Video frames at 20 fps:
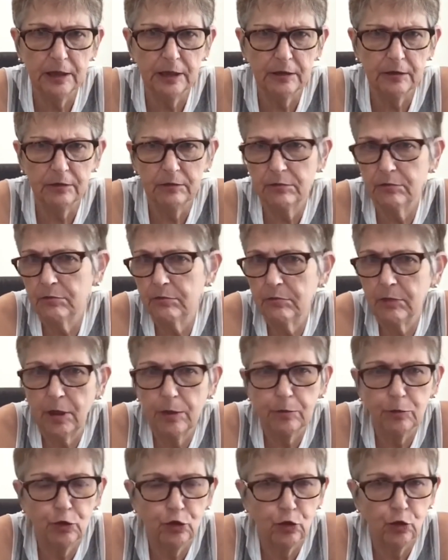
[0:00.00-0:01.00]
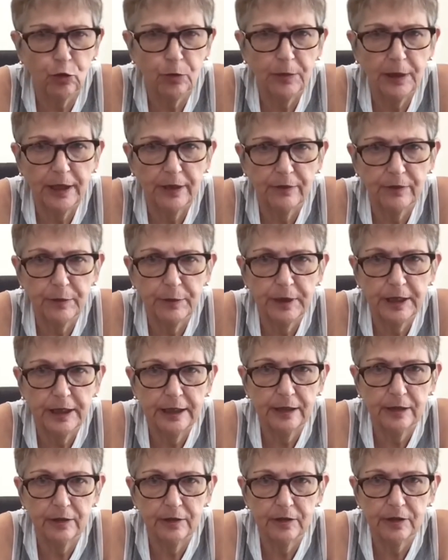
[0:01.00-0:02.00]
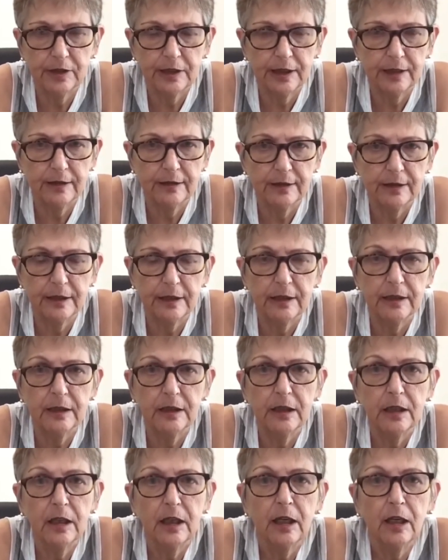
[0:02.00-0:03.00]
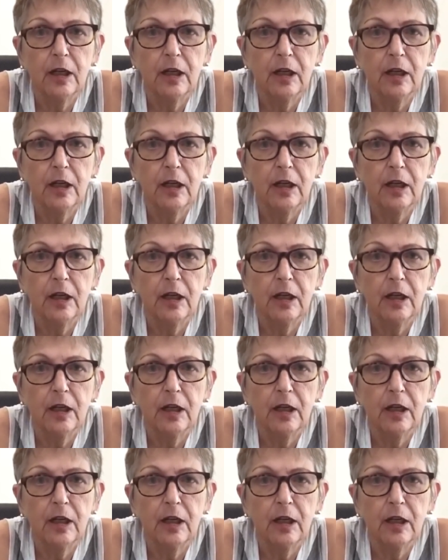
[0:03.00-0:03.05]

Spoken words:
and I'm sure about everybody else that they see.